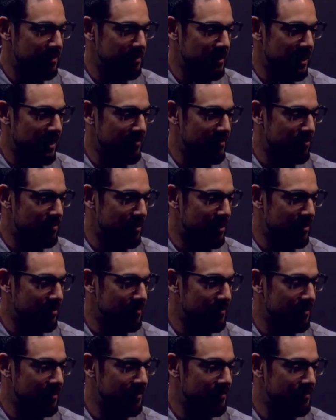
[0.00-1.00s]
we have
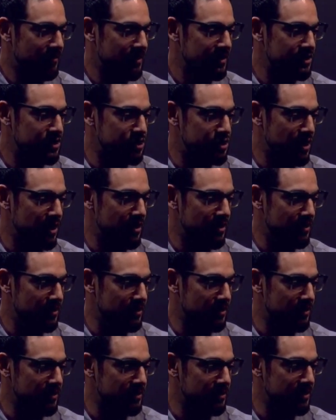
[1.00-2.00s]
above,
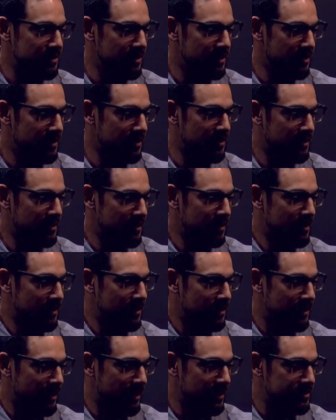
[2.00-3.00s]
Fitzgerald
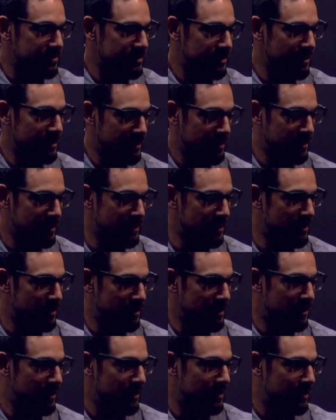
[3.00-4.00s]
liked
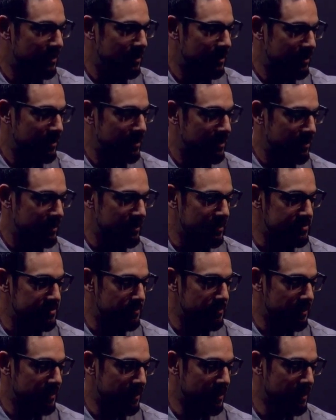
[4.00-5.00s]

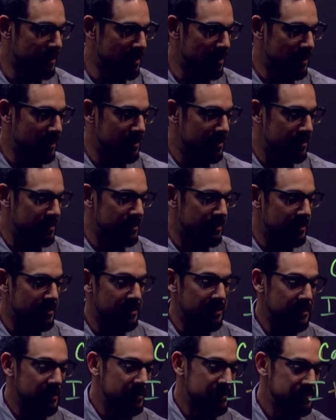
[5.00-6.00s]
elitism.
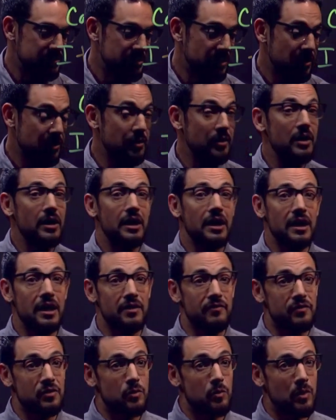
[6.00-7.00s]
So,
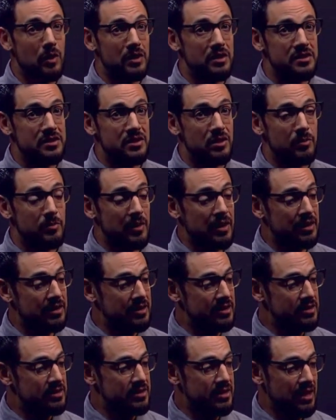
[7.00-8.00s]
if you want to still make the
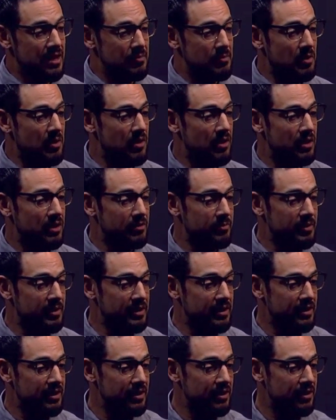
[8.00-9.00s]
same argument
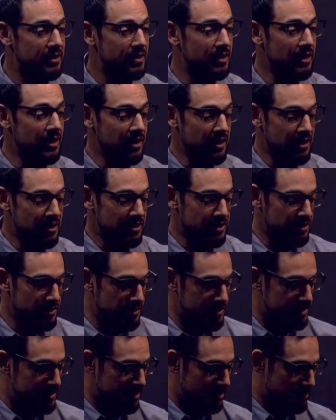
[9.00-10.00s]
here, you
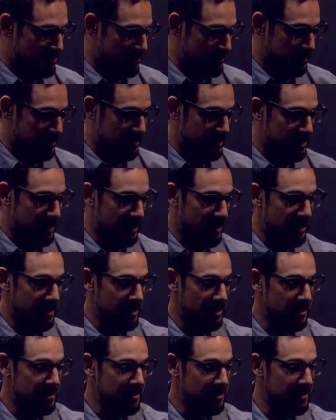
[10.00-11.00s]
simply
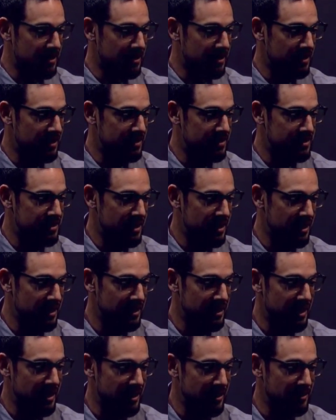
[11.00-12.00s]
can take
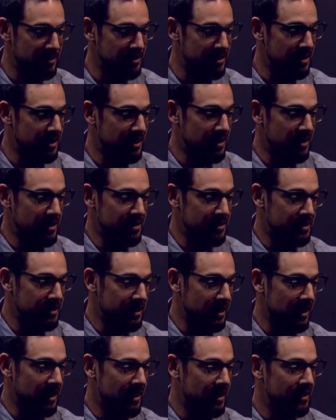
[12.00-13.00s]
out the
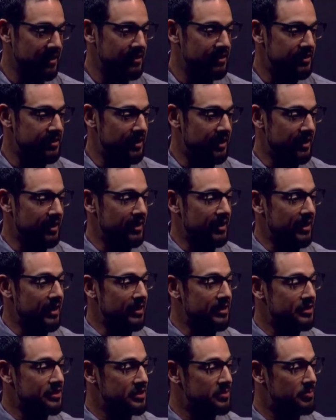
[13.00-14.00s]
I think
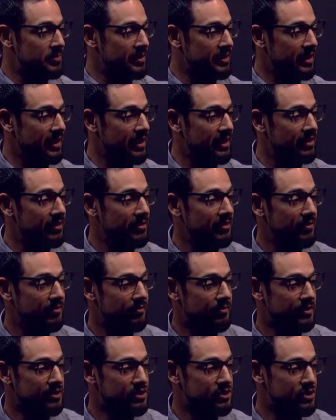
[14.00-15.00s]
and just begin,
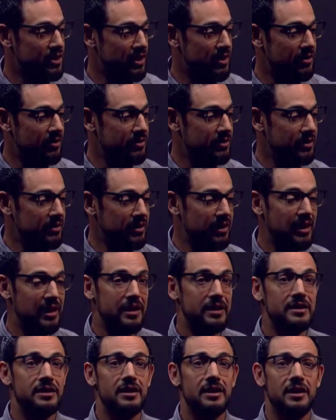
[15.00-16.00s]
Fitzgerald
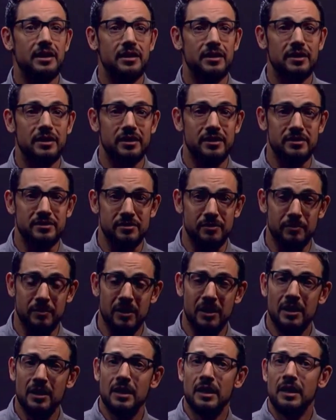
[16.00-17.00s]
liked elitism.
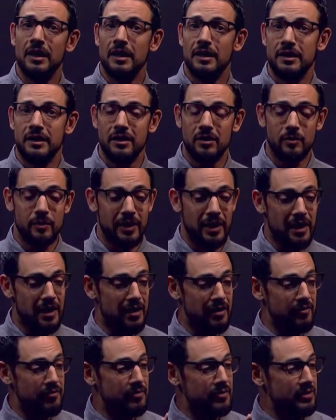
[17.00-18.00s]
And here we
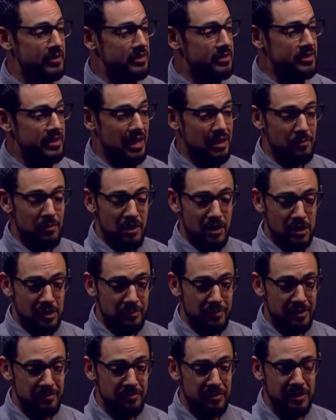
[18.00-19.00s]
have the same
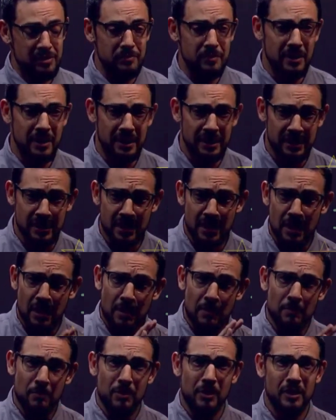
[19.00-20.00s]
argument being made,
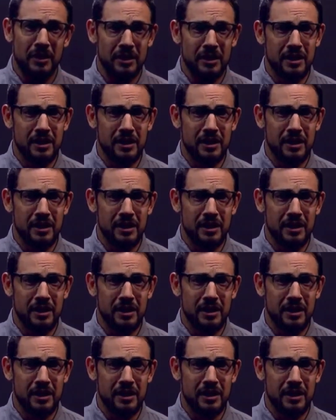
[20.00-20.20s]
but